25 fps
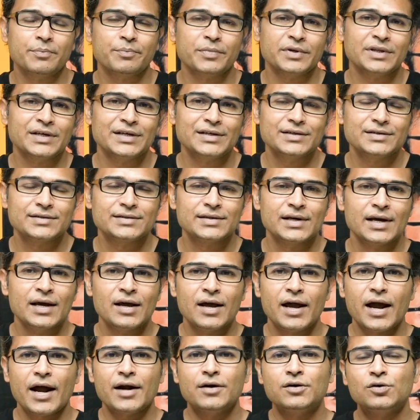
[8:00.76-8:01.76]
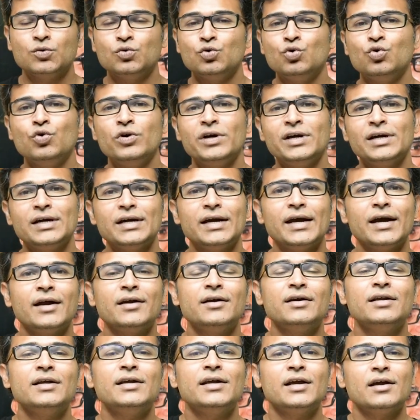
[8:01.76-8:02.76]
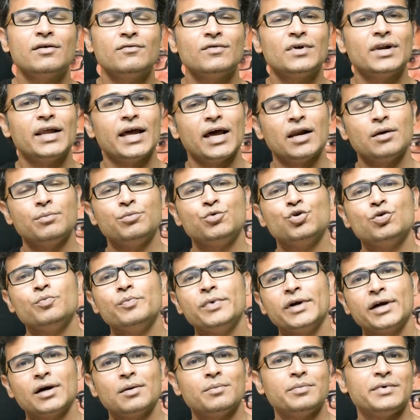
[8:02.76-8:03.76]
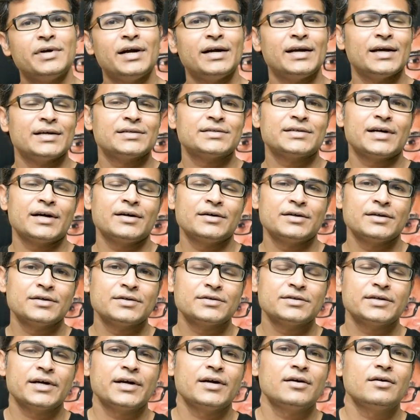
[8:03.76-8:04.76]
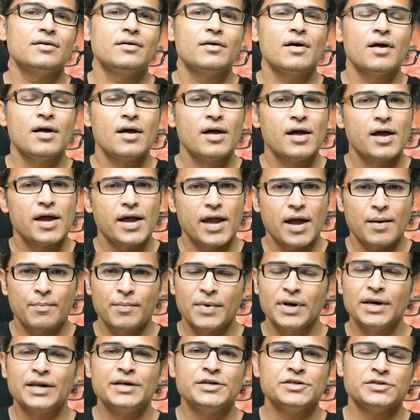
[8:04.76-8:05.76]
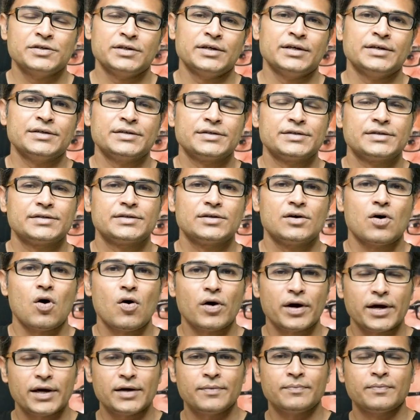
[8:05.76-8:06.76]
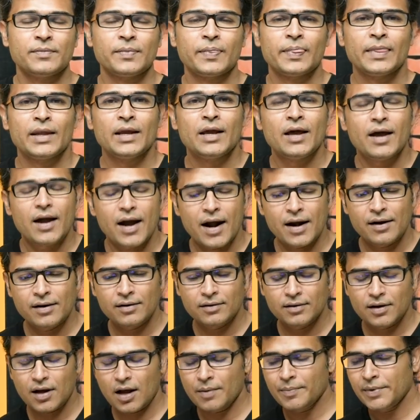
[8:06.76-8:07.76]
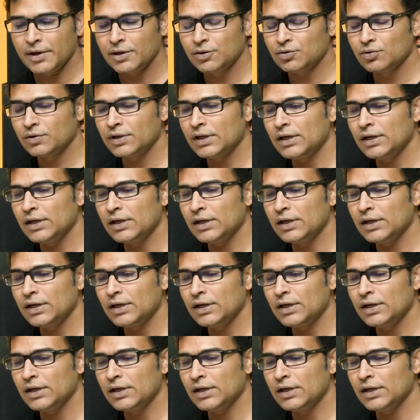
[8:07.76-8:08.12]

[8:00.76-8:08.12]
companies and doing gate da will help you become data scientists and ML engineers. Okay. And coming to